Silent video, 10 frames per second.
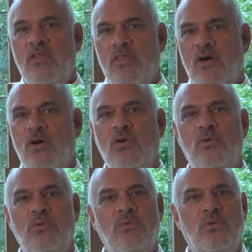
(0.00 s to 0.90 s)

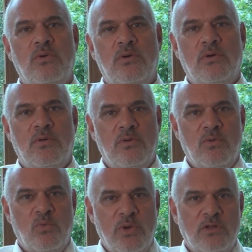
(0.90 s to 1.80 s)
though
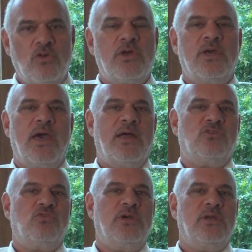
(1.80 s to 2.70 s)
we're looking at
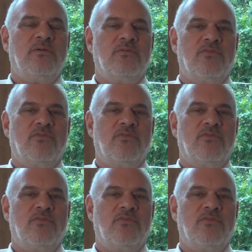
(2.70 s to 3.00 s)
treating